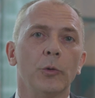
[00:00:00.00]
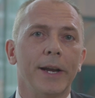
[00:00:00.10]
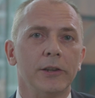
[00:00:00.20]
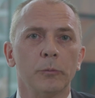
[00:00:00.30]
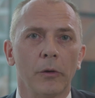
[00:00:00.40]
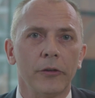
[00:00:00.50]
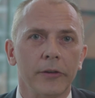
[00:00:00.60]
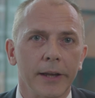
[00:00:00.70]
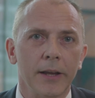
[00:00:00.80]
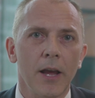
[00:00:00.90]
to
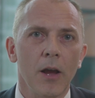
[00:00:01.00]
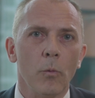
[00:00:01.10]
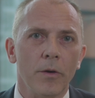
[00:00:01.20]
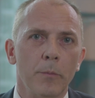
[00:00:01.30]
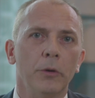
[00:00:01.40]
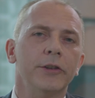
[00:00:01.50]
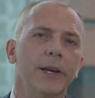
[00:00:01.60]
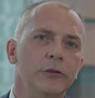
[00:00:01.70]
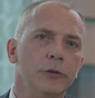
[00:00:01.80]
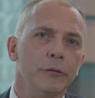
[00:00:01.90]
HMRC with the
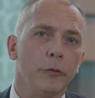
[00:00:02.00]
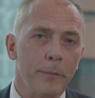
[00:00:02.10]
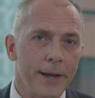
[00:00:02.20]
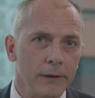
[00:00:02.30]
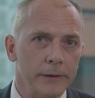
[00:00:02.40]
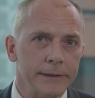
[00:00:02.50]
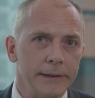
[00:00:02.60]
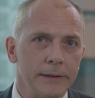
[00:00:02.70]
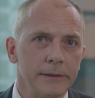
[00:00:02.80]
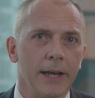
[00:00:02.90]
potential for
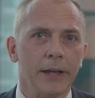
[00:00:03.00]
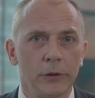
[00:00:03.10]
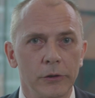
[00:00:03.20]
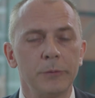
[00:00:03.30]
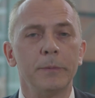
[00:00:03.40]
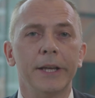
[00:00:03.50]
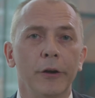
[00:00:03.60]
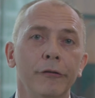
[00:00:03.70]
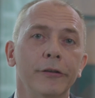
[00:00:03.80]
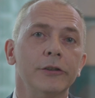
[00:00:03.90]
penalties and goods
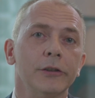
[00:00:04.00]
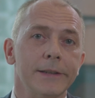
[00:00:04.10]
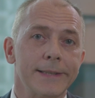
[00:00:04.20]
being officially